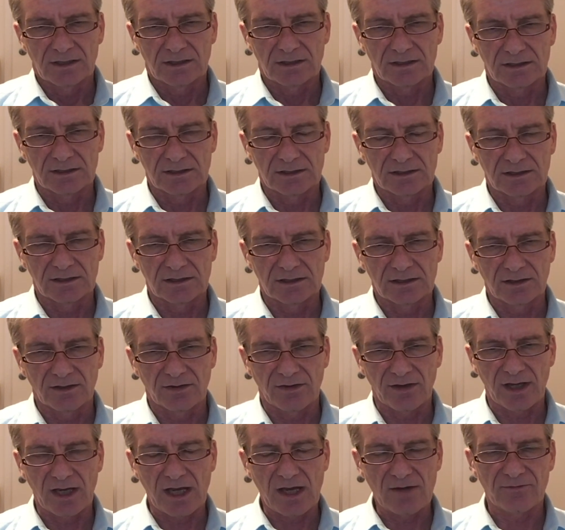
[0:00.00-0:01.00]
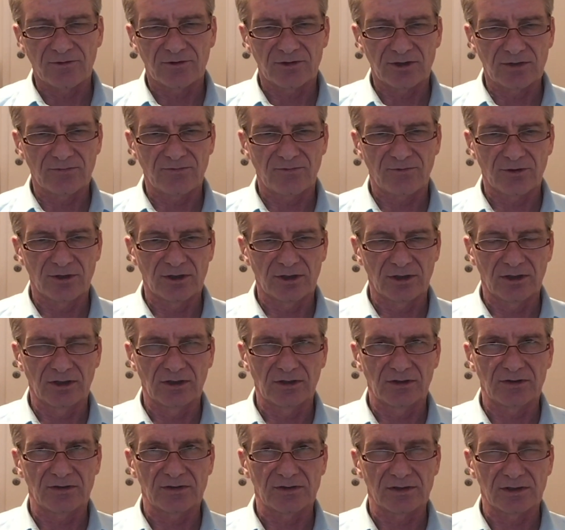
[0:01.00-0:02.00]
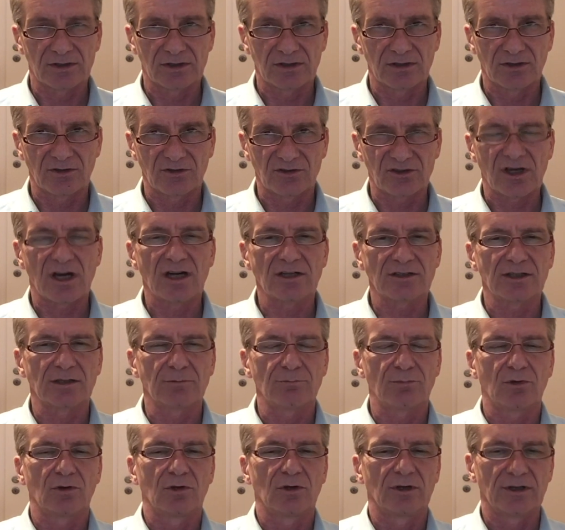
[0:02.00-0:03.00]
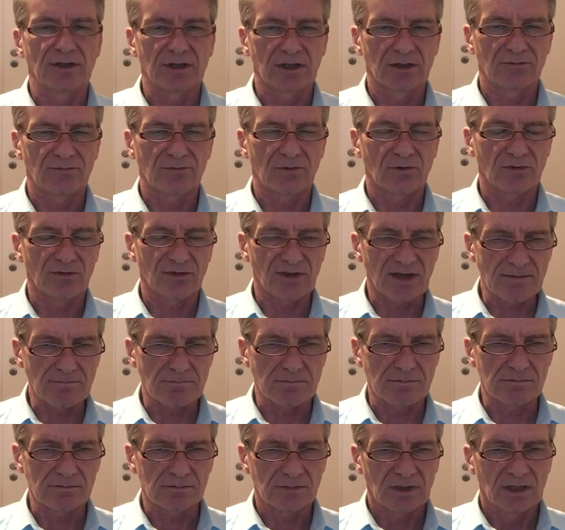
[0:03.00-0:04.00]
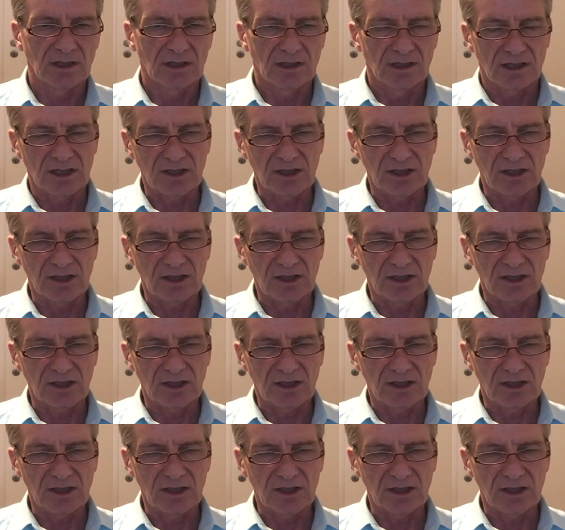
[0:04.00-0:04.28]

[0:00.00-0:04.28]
They have a different starting point, and for them,